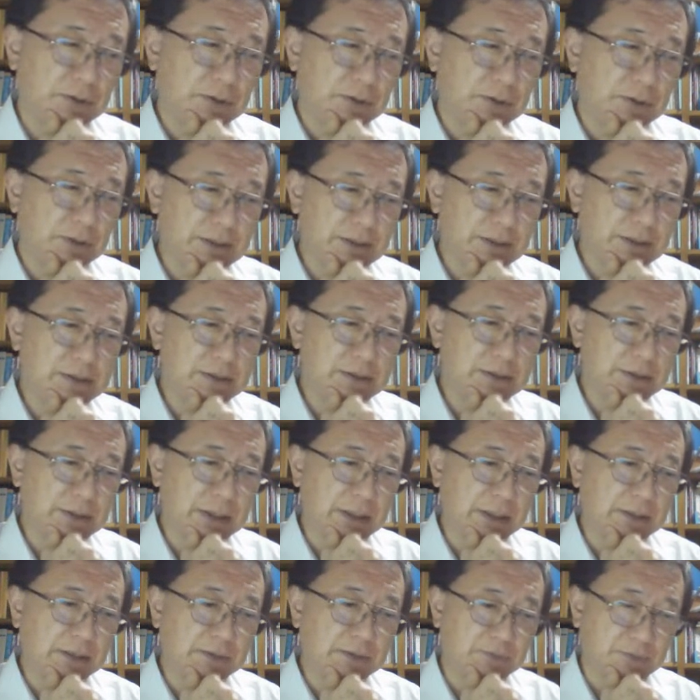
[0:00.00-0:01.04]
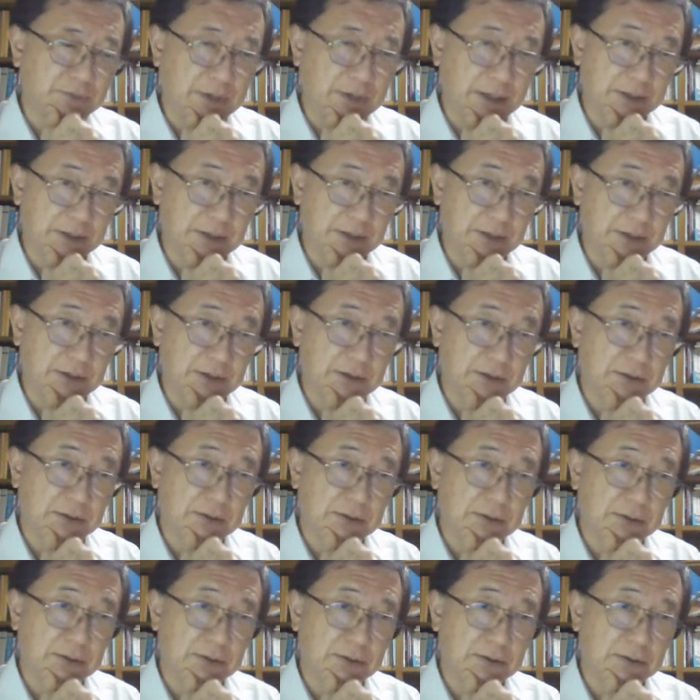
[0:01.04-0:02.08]
is the next question.
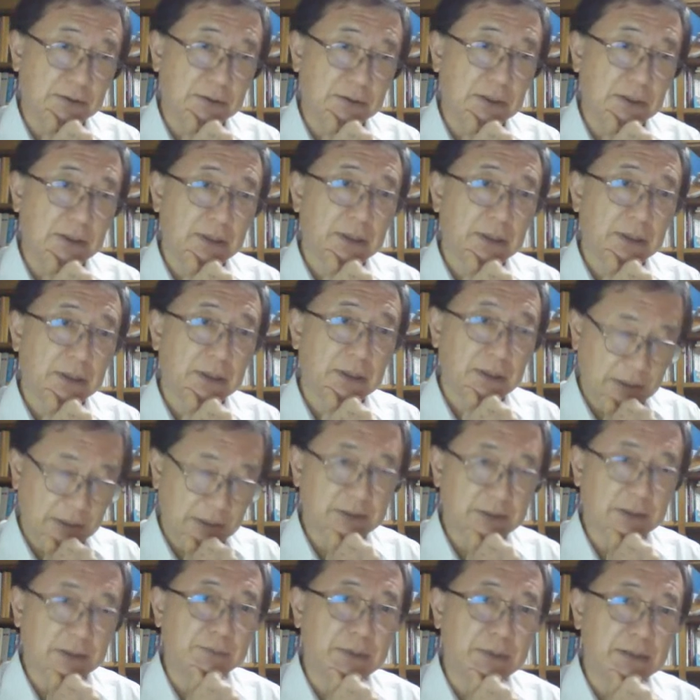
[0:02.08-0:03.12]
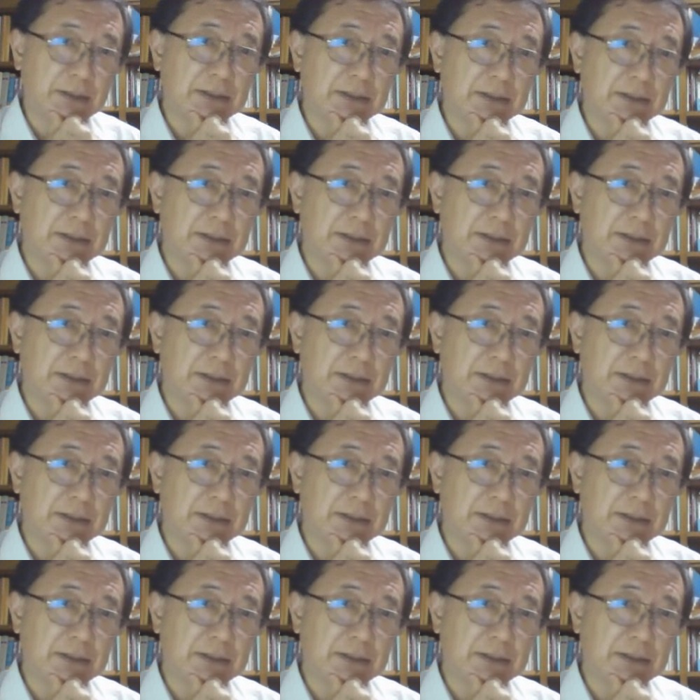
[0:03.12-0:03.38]
Next slide, please.